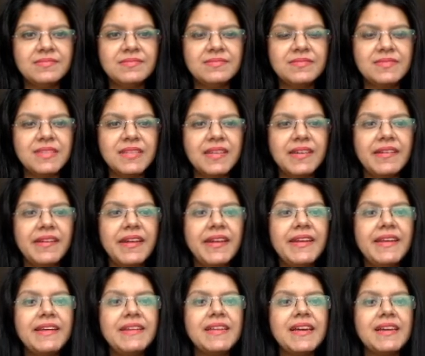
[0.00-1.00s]
the
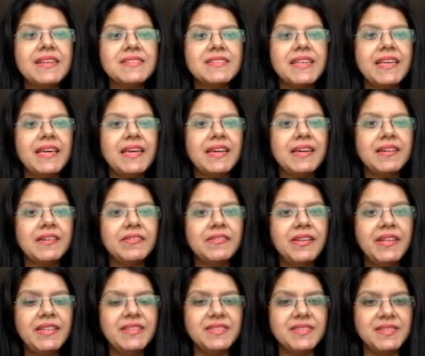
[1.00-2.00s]
gradient has
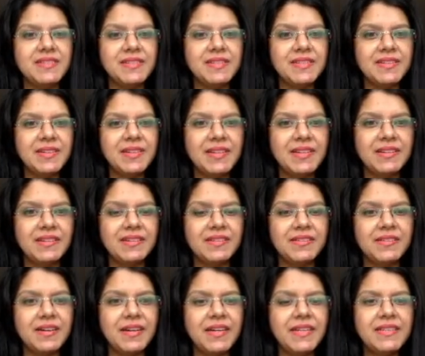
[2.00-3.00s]
increased,
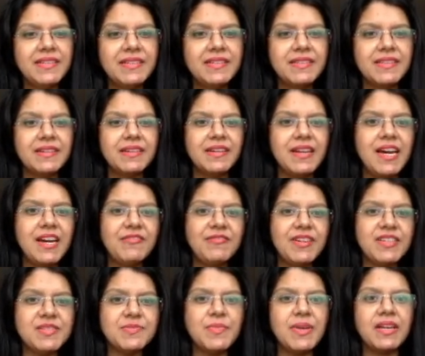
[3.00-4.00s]
right? The graph
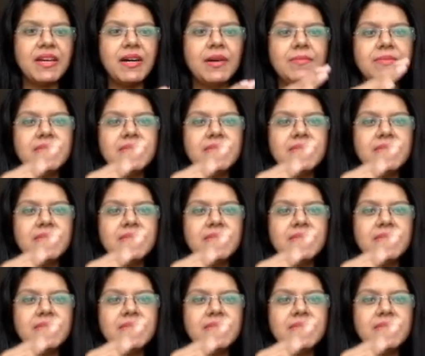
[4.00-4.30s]
has become